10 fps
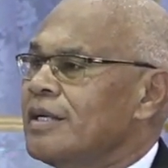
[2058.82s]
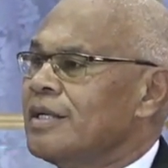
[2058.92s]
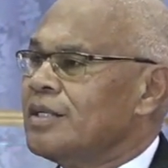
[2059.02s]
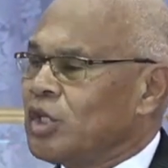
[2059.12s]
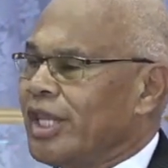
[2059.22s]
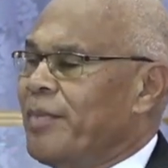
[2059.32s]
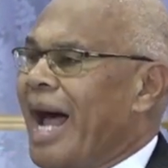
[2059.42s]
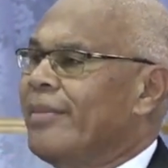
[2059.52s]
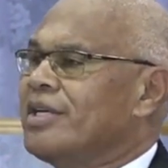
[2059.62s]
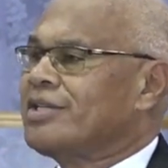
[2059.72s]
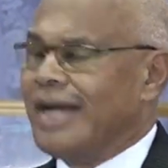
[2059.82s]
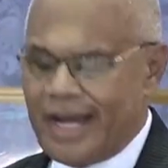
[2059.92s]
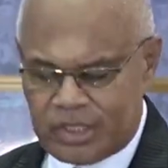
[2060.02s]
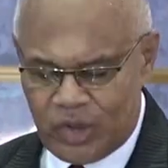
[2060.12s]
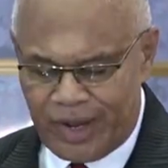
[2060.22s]
So the Bible
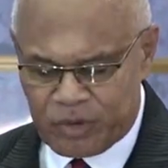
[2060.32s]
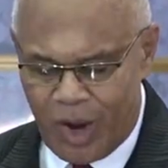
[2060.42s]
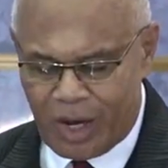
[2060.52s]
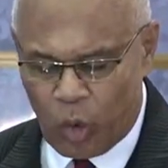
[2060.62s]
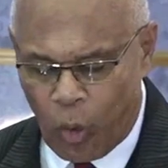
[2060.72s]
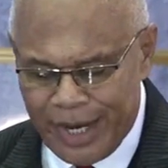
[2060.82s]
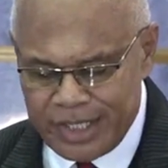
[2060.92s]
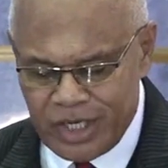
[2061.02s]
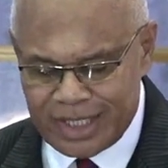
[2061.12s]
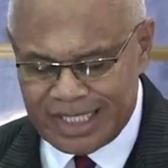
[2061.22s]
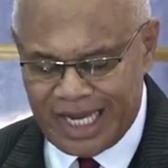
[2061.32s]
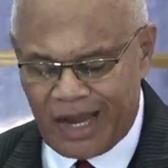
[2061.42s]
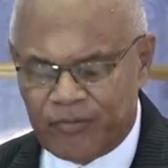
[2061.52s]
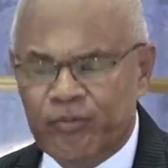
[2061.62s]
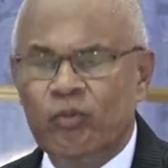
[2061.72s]
says you have to acquaint yourself